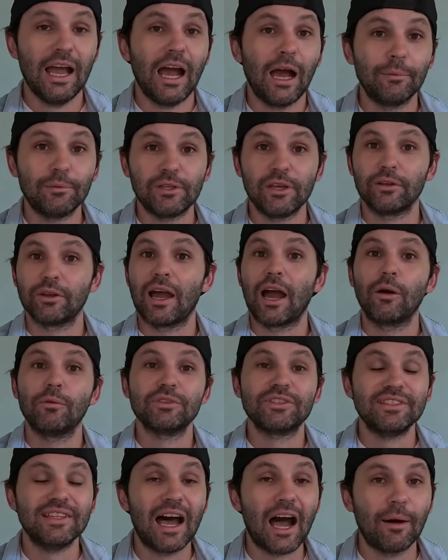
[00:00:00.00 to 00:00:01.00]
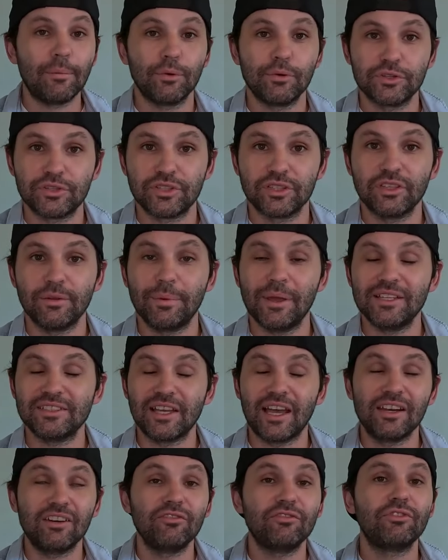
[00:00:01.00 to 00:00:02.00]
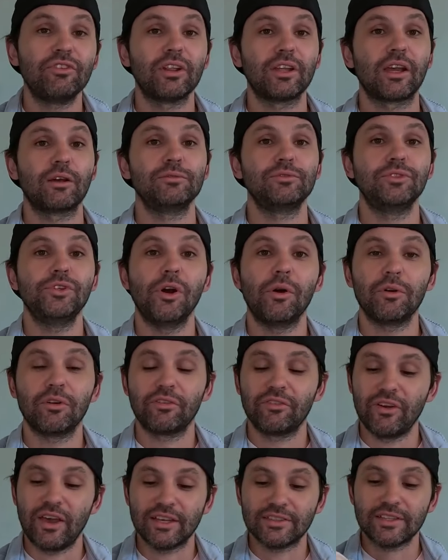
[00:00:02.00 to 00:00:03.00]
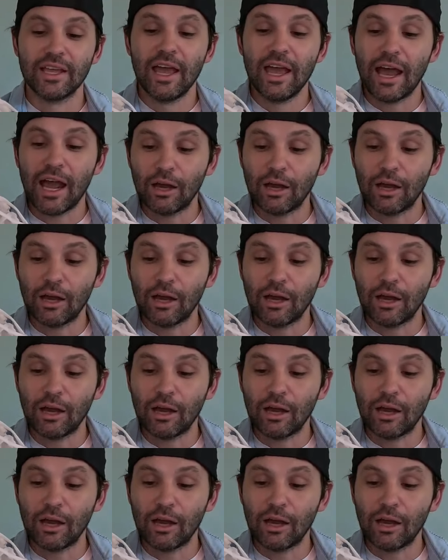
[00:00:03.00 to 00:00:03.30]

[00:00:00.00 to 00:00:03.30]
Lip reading: I'm telling you, I was not pushing the pace. I didn't feel like I was going fast.